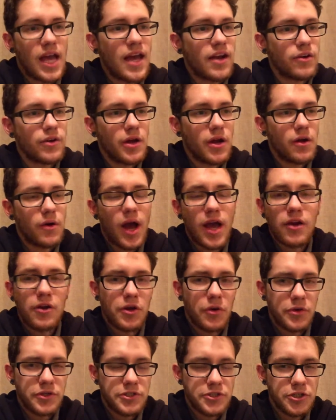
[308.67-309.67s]
I don't know. I don't
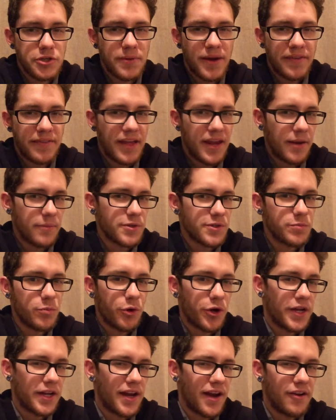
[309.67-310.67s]
know what to do about that. I'm just
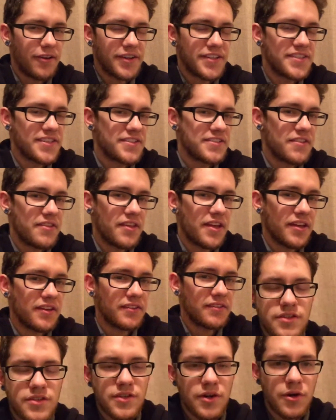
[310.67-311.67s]
pointing it out because it's a thing.
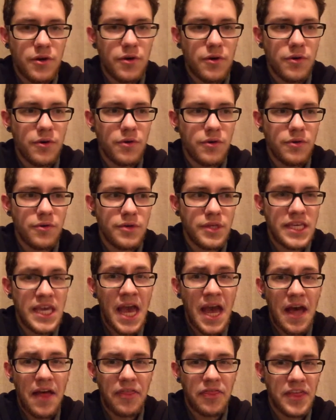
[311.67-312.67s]
So,
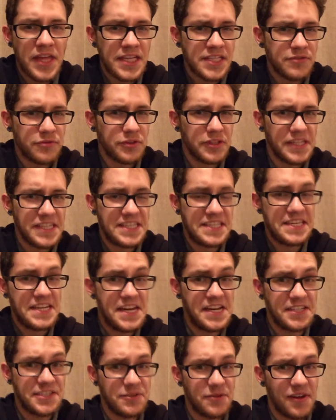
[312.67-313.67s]
yeah, thanks for
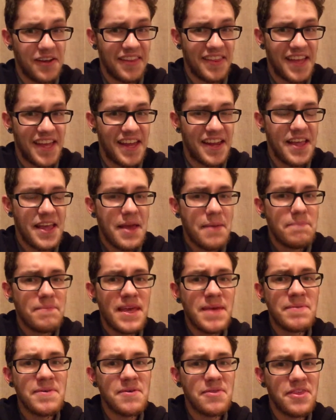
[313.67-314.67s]
listening to all that.
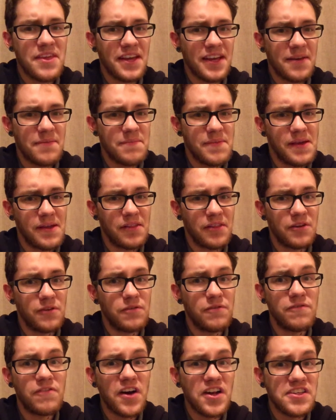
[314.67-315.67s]
Maybe you think I'm being a little
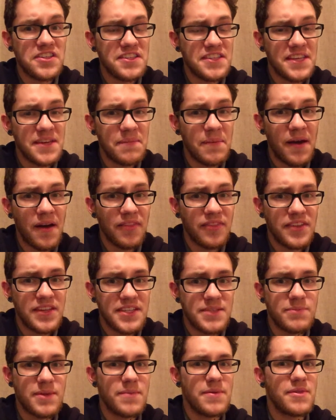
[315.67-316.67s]
fussy about
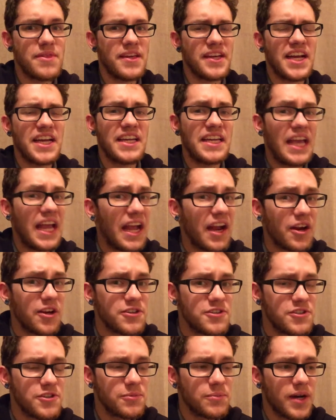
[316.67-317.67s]
this. Maybe you think I care
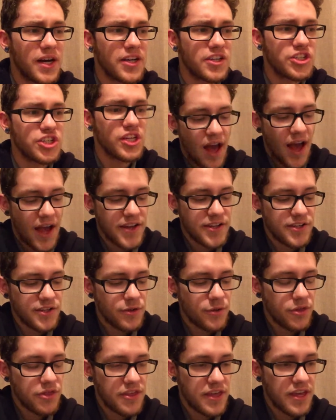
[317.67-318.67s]
too much. I
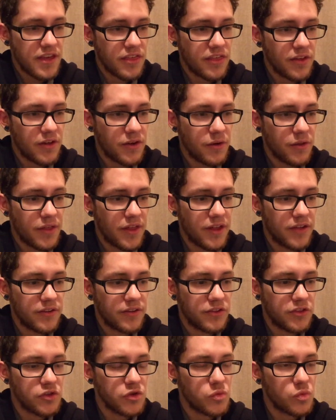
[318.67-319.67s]
do think, though,
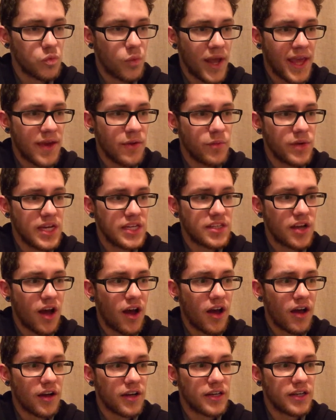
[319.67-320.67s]
that the way we
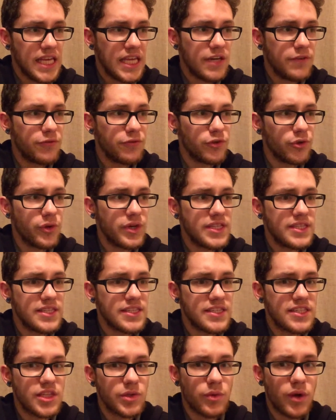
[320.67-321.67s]
talk
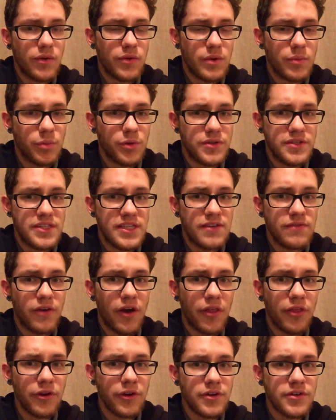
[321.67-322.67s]
influences the way we perceive
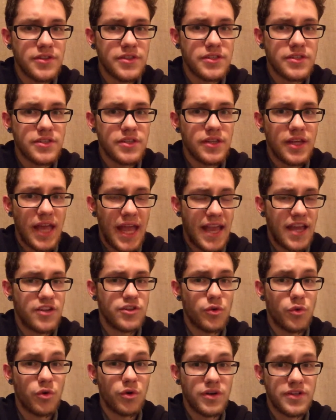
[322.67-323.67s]
others,
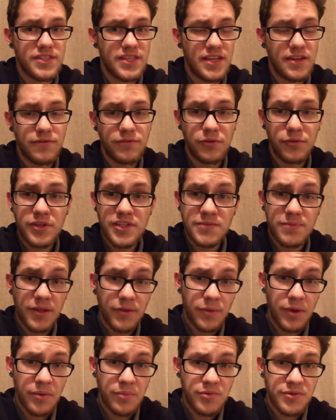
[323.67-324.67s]
and or is influenced by
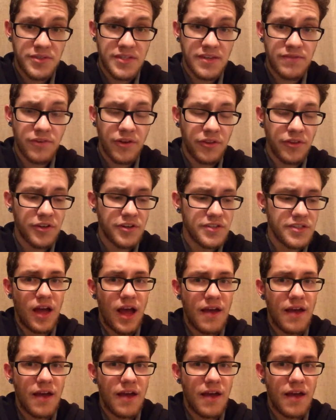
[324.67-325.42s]
the way we perceive others.